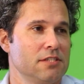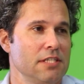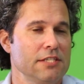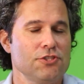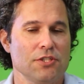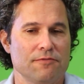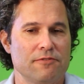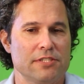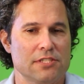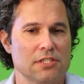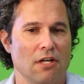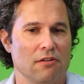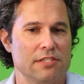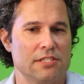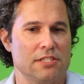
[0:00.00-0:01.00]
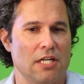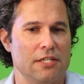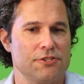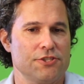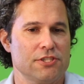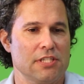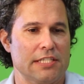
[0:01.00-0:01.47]
Essentially, Vin Scully's the
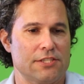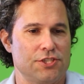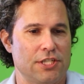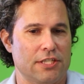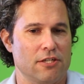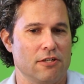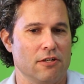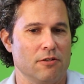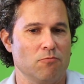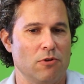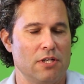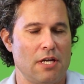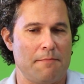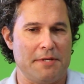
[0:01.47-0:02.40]
Dodgers, just like Chick Hearn.